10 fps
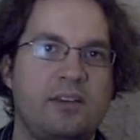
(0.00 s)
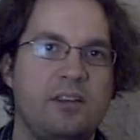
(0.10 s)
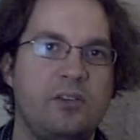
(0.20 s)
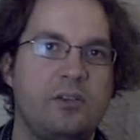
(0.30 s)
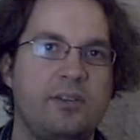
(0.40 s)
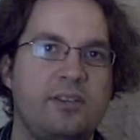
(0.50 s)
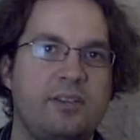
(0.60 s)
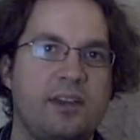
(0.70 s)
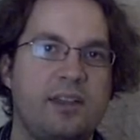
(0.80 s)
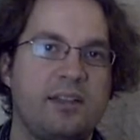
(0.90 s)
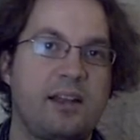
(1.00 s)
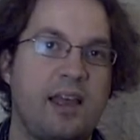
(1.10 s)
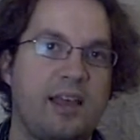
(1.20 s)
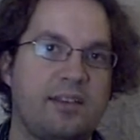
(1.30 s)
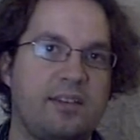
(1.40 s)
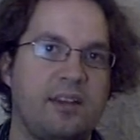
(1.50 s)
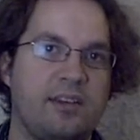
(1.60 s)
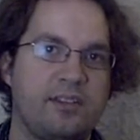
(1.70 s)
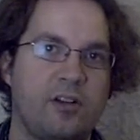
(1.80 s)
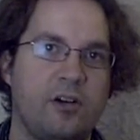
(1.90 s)
to use in the class
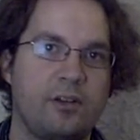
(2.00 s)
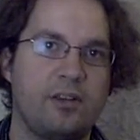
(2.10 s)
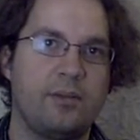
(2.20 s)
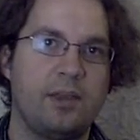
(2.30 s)
installed.